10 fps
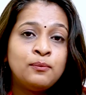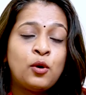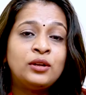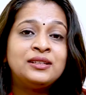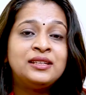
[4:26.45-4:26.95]

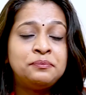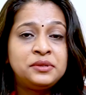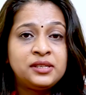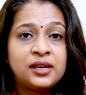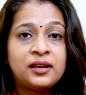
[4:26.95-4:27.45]

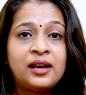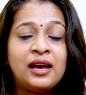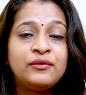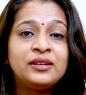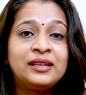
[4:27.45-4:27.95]
polydipsia
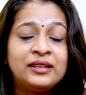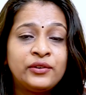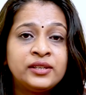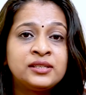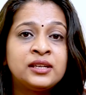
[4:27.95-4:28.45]
having
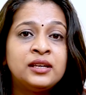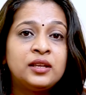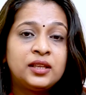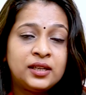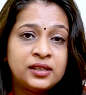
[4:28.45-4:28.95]
increased
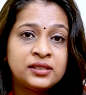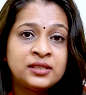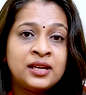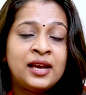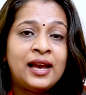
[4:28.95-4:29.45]
thirst
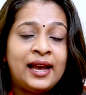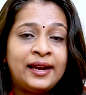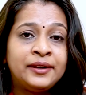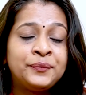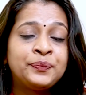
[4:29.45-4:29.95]

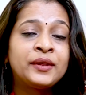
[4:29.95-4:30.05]
and